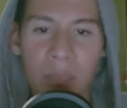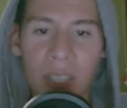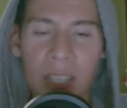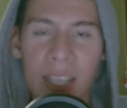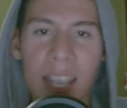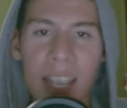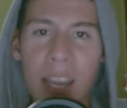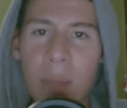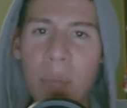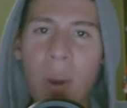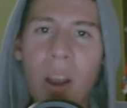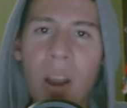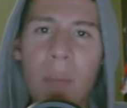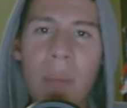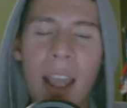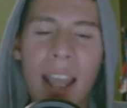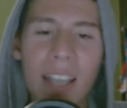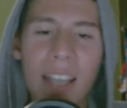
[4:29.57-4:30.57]

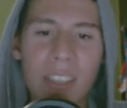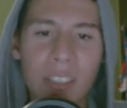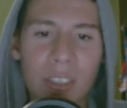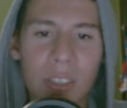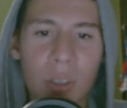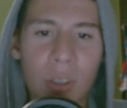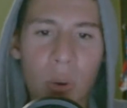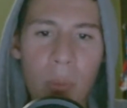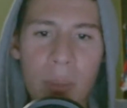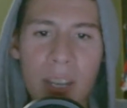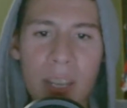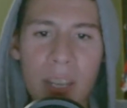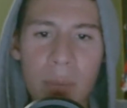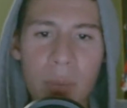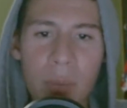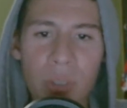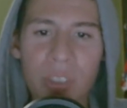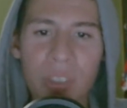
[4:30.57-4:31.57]
K-pop has so
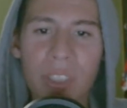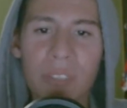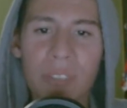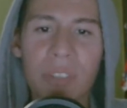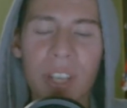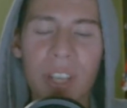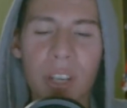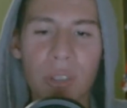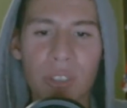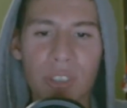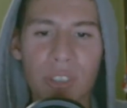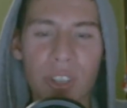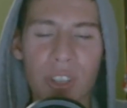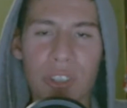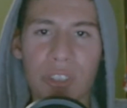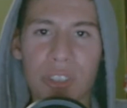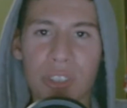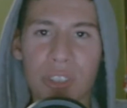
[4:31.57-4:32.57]
many music videos that
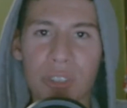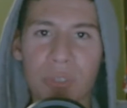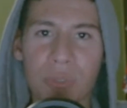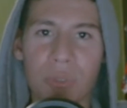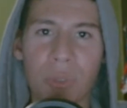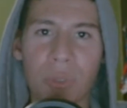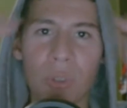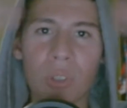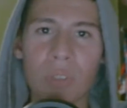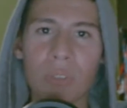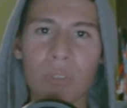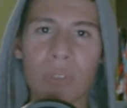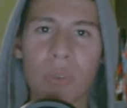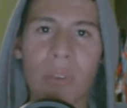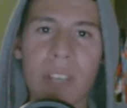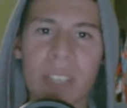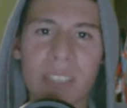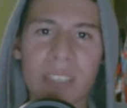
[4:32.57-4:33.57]
are just full of
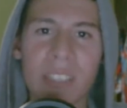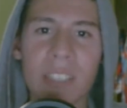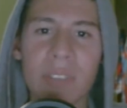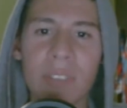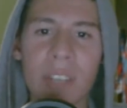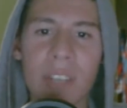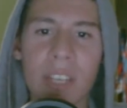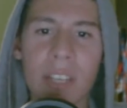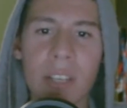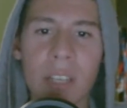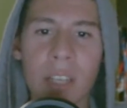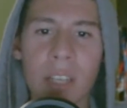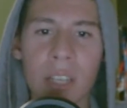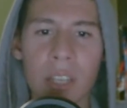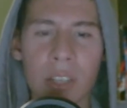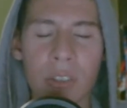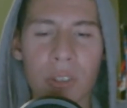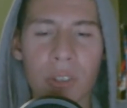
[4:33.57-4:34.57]
creativity.
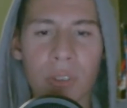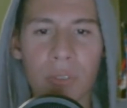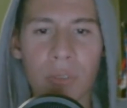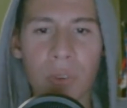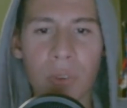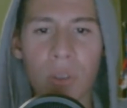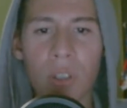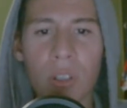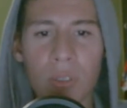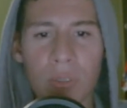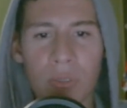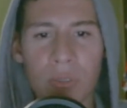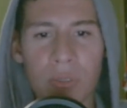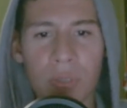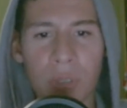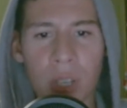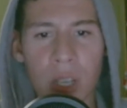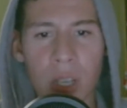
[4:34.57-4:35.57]
They're full of
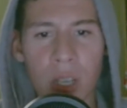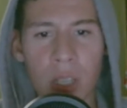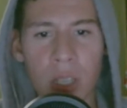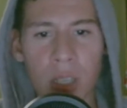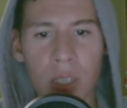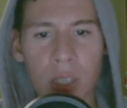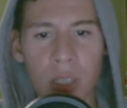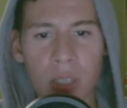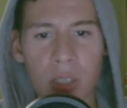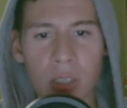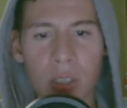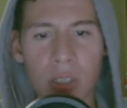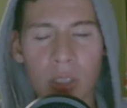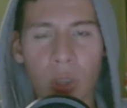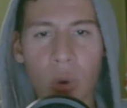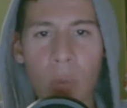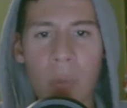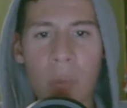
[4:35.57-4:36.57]

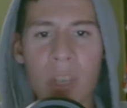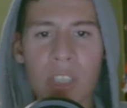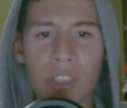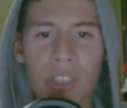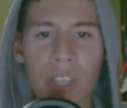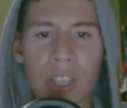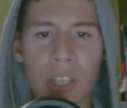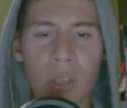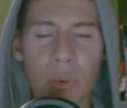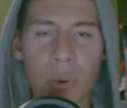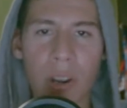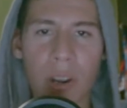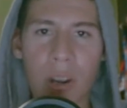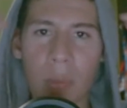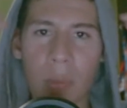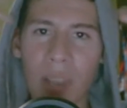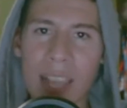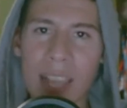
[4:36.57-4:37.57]
so much
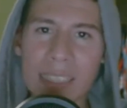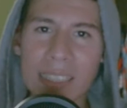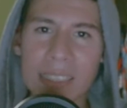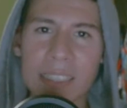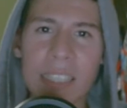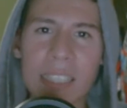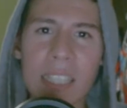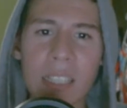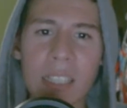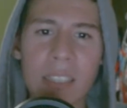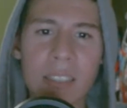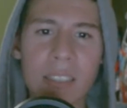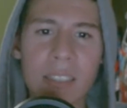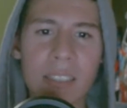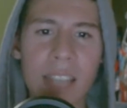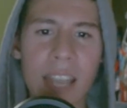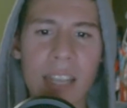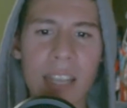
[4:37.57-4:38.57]
incredible
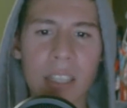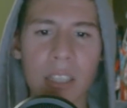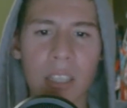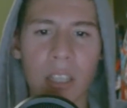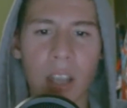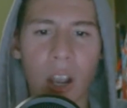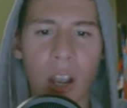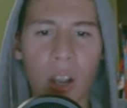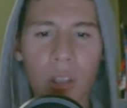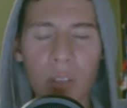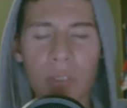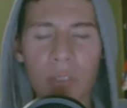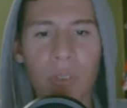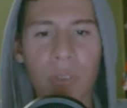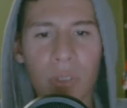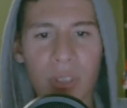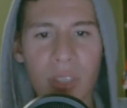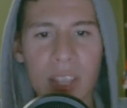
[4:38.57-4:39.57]
ideas and
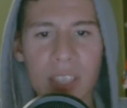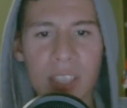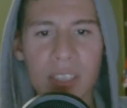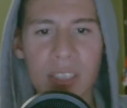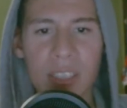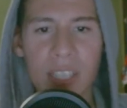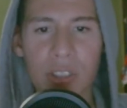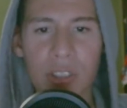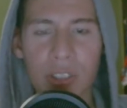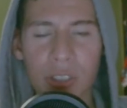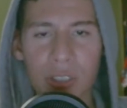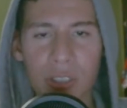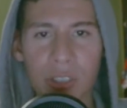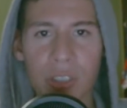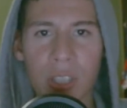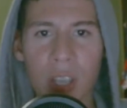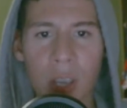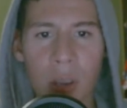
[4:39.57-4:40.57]
colorful things that it
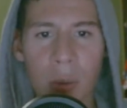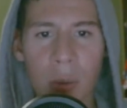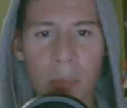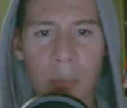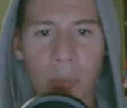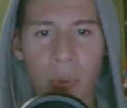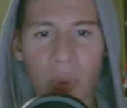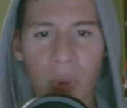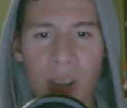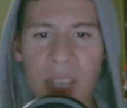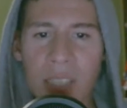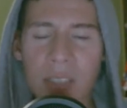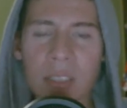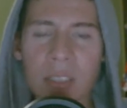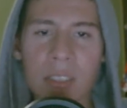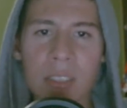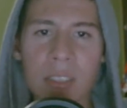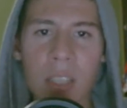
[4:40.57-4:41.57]

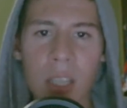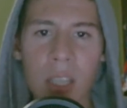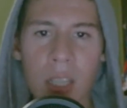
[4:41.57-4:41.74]
brings